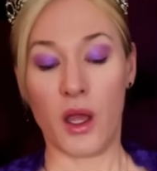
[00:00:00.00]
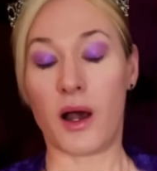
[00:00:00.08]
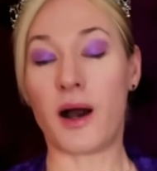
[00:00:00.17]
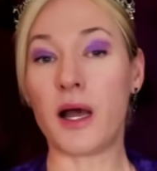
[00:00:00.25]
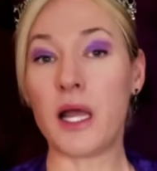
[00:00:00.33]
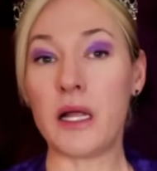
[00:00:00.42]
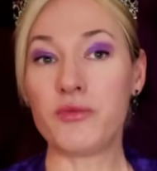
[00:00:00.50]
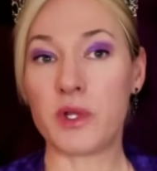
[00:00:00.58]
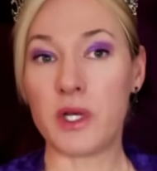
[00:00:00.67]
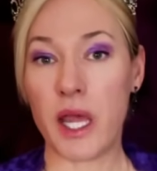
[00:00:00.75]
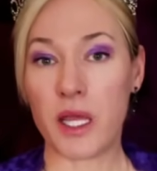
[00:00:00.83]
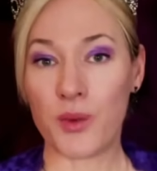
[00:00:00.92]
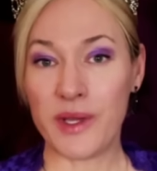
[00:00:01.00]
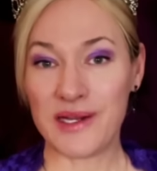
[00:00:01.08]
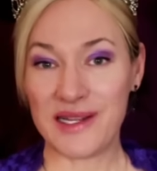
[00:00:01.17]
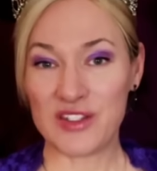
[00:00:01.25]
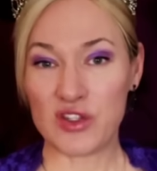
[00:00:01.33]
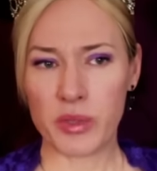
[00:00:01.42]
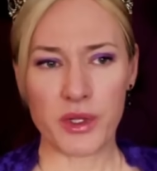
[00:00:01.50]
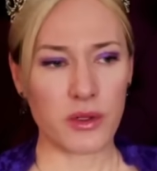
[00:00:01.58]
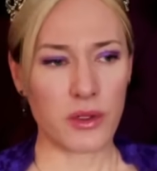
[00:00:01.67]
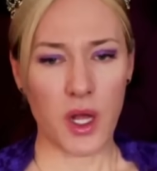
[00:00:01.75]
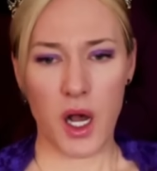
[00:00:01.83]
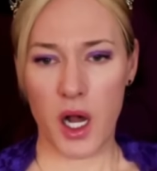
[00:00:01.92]
I held the late Queen Elizabeth in
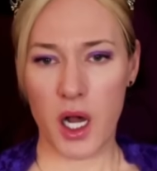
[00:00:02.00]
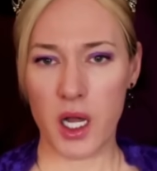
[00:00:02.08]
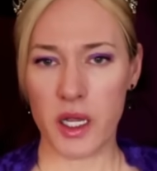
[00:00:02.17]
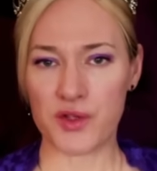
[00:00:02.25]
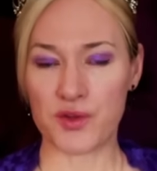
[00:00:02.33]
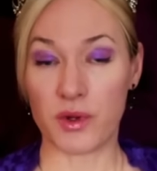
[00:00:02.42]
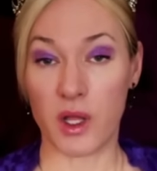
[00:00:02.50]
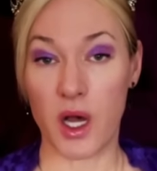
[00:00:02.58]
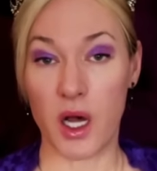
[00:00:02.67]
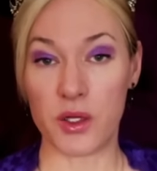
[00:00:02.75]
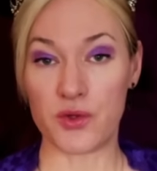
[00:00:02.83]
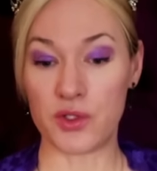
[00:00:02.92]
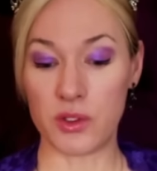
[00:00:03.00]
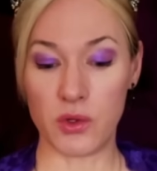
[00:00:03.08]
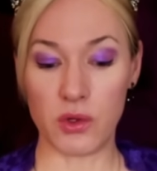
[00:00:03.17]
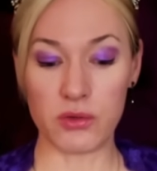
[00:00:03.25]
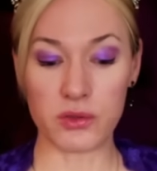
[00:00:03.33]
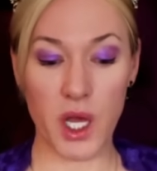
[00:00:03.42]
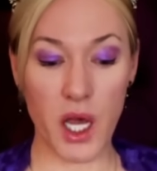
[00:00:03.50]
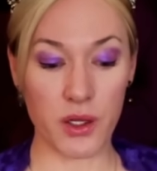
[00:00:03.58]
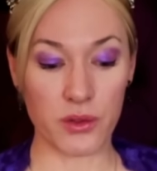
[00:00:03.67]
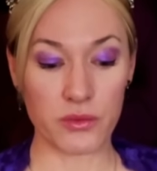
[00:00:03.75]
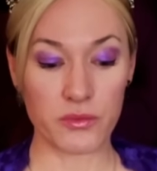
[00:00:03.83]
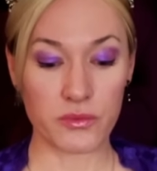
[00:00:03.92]
the highest regard, as you all
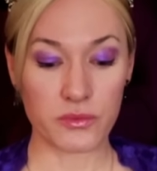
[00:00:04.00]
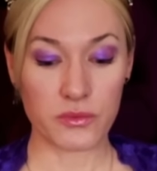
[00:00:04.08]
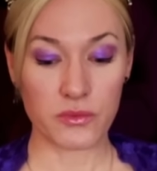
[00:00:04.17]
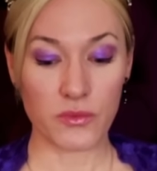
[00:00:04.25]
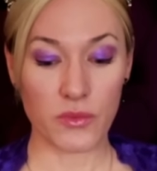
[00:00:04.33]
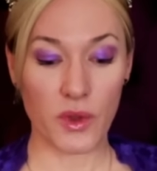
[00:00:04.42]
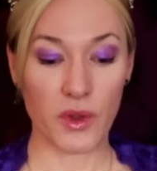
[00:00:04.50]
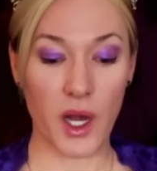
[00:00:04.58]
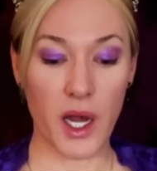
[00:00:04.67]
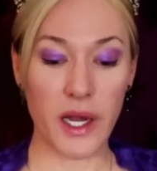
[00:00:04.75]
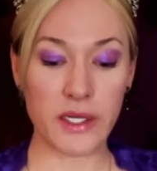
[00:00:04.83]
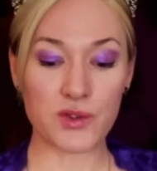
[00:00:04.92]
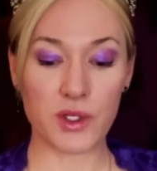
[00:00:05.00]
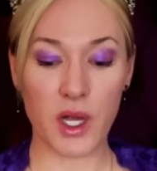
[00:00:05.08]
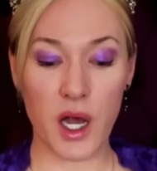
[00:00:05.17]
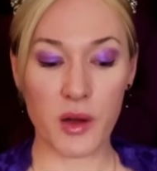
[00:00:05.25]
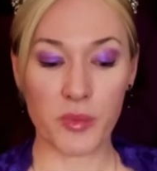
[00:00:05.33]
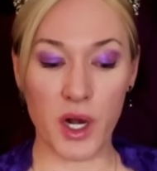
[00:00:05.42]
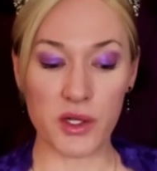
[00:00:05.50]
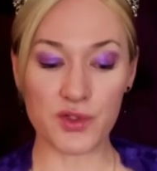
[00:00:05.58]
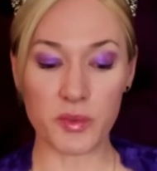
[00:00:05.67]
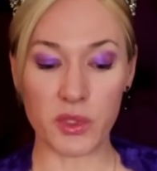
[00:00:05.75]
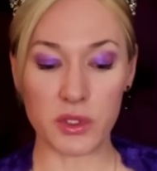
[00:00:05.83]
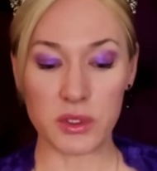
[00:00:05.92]
know, the highest regard
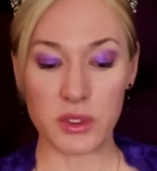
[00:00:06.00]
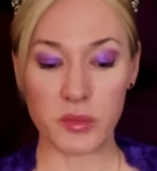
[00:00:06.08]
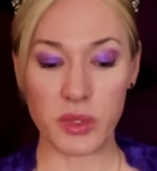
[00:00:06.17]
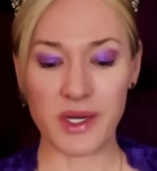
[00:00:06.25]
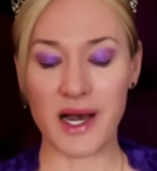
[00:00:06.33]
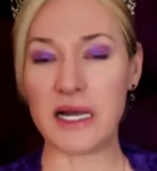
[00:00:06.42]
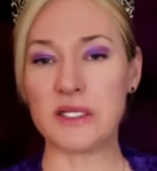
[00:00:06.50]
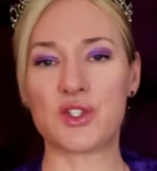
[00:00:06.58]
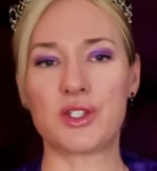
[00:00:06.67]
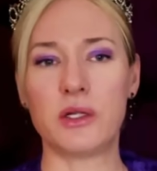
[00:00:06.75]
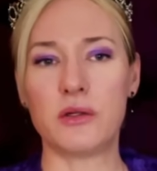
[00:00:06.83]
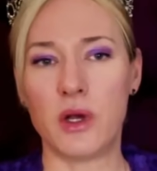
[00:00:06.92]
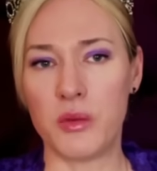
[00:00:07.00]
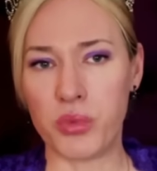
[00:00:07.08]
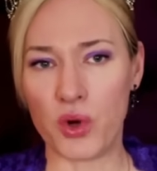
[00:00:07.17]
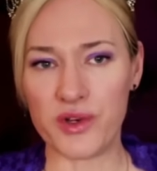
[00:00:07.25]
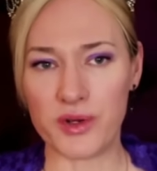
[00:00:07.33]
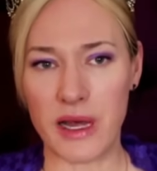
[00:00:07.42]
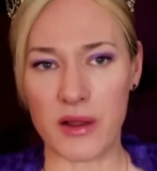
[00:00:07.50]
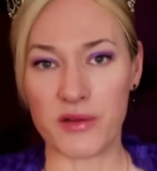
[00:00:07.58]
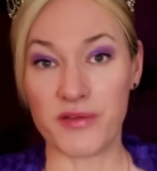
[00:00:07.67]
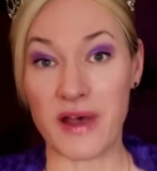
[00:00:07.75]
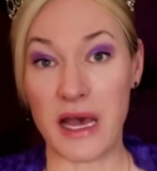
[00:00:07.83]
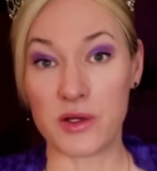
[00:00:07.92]
possible, but I still pointed out the
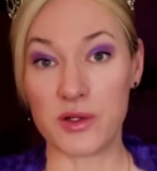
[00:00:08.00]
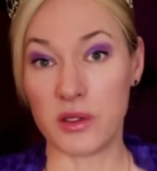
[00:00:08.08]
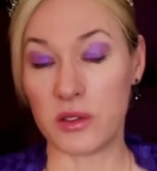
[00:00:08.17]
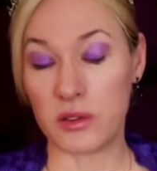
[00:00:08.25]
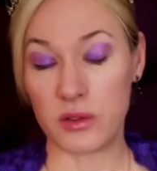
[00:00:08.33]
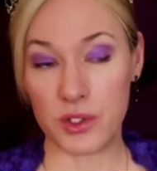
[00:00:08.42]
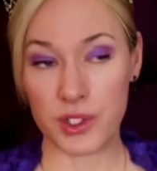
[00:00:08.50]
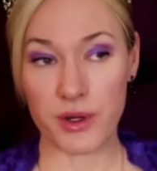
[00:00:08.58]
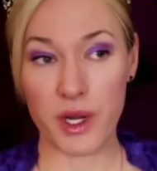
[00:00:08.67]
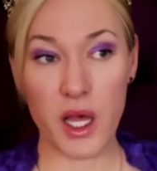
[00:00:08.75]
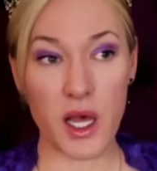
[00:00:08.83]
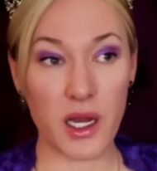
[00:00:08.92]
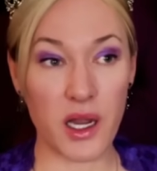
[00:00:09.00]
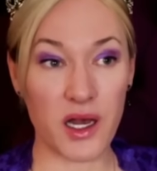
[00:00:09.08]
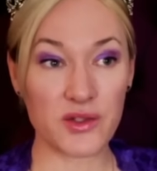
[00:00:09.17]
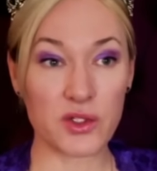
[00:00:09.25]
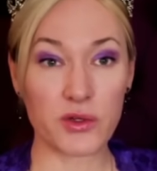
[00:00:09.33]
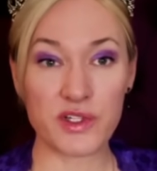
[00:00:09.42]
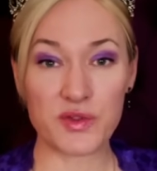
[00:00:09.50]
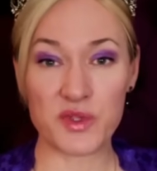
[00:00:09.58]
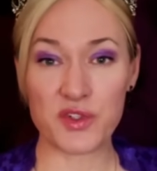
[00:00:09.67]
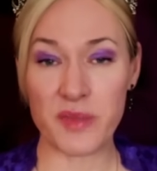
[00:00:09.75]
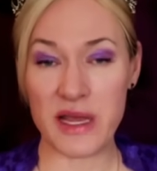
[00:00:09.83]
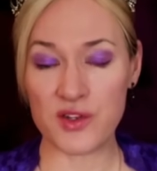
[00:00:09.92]
fact that during her last
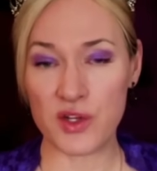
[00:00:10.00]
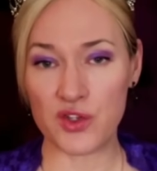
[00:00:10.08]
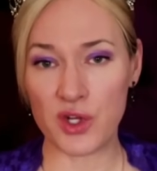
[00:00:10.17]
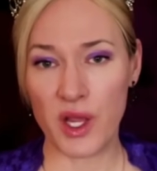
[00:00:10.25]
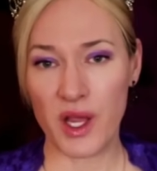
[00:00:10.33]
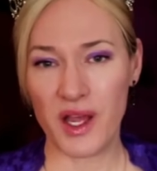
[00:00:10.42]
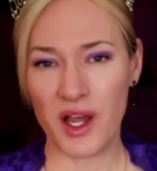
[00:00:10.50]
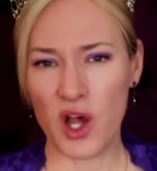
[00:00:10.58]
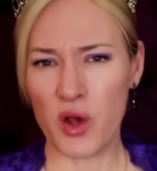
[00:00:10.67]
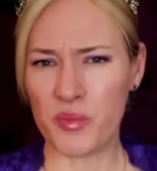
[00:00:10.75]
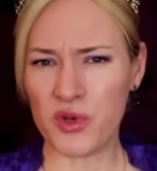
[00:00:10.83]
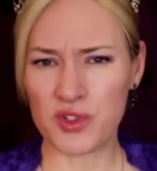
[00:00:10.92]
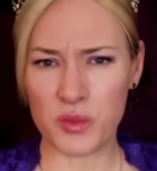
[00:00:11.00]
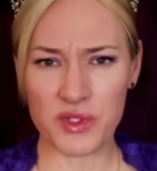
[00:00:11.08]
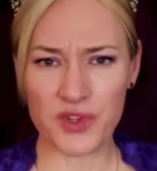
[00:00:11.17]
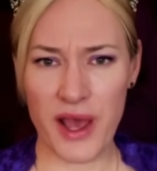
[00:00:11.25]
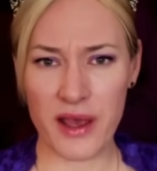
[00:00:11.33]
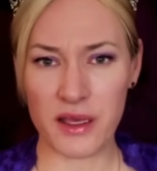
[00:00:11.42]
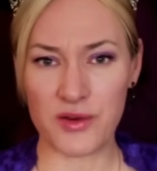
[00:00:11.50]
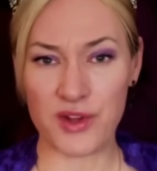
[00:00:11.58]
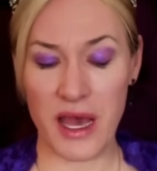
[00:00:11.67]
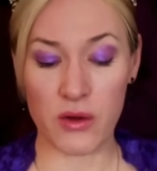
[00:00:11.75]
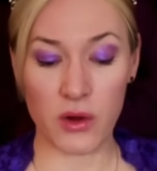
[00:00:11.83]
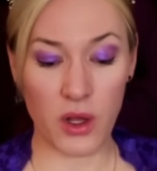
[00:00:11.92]
Christmas message, her bosom was hanging
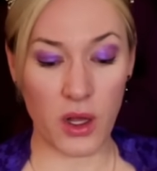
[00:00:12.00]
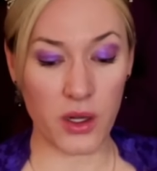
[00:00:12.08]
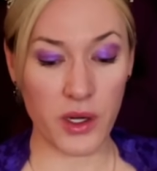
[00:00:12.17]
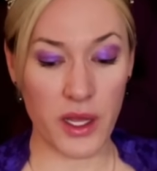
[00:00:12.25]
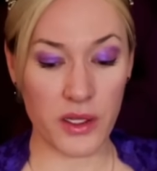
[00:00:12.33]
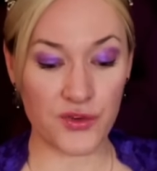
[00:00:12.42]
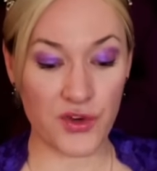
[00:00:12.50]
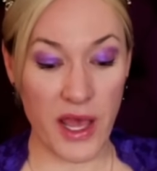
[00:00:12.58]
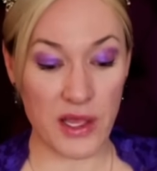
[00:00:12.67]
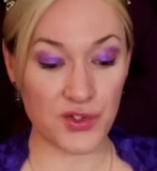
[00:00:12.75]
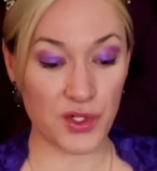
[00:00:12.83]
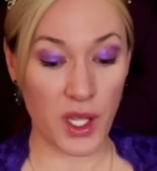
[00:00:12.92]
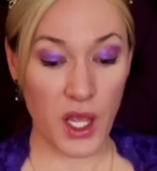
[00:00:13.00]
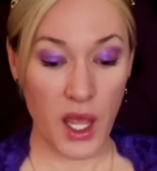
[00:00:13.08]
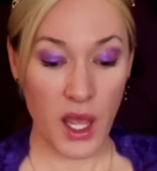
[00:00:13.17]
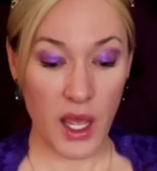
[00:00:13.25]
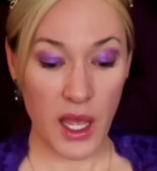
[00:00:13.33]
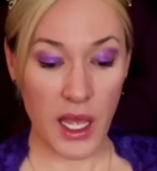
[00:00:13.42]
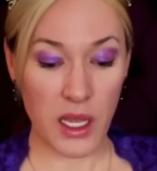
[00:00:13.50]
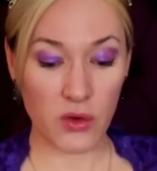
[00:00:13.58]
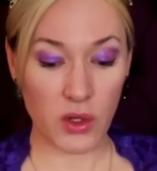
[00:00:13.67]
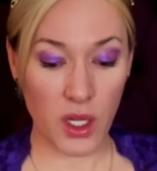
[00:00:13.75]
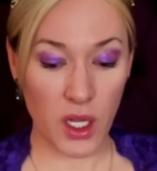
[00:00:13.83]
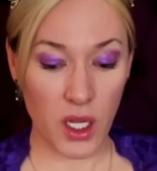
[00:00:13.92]
down on her desk,
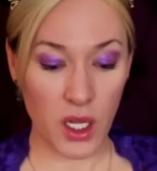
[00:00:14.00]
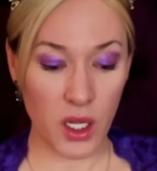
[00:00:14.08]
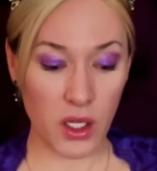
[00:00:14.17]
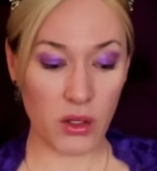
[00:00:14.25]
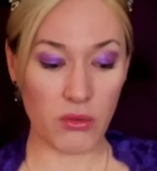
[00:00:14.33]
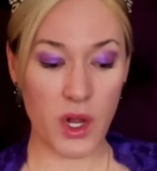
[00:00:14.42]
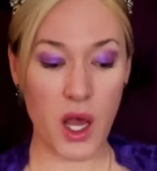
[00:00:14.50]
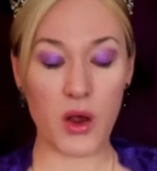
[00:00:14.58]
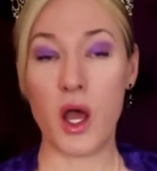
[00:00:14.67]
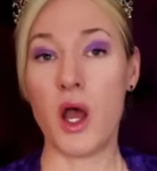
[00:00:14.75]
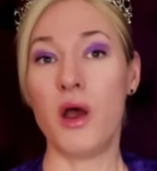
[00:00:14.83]
and you know,